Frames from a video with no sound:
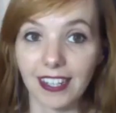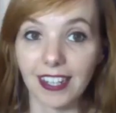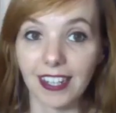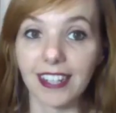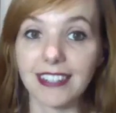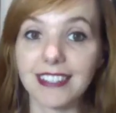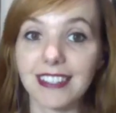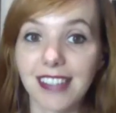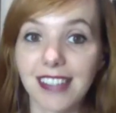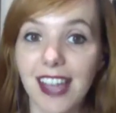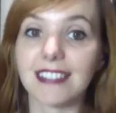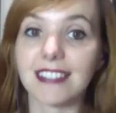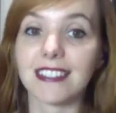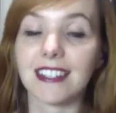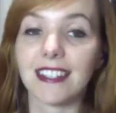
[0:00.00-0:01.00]
it's
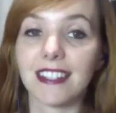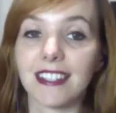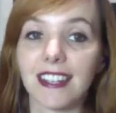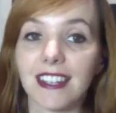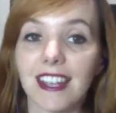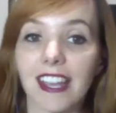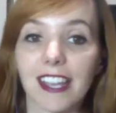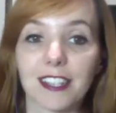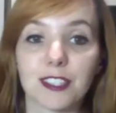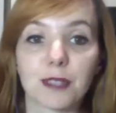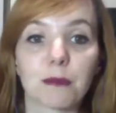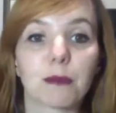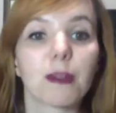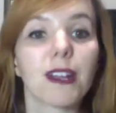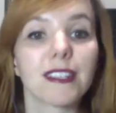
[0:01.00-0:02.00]
lasted a
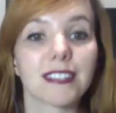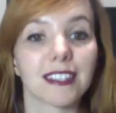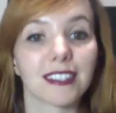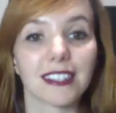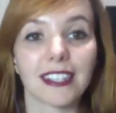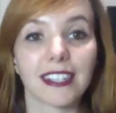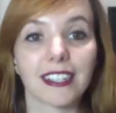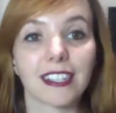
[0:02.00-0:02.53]
surprisingly